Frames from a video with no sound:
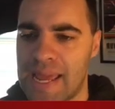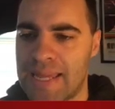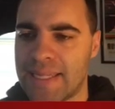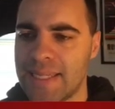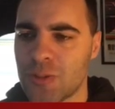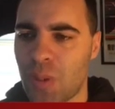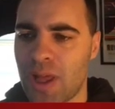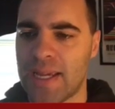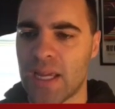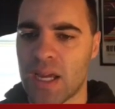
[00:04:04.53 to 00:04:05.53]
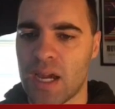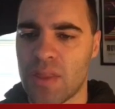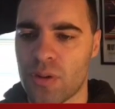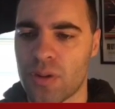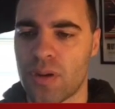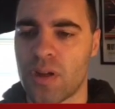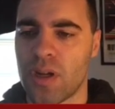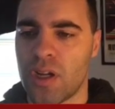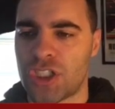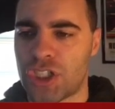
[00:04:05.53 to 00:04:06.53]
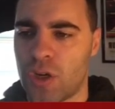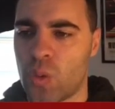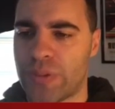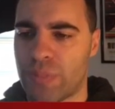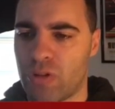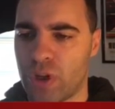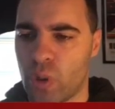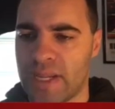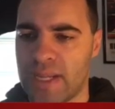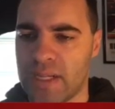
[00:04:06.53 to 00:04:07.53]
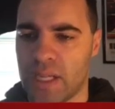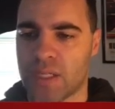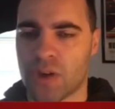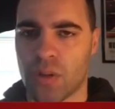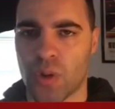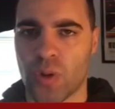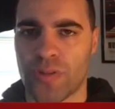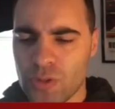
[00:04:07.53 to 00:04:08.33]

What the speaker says: And he is playing the shell with Preordain and Tarmogoyf.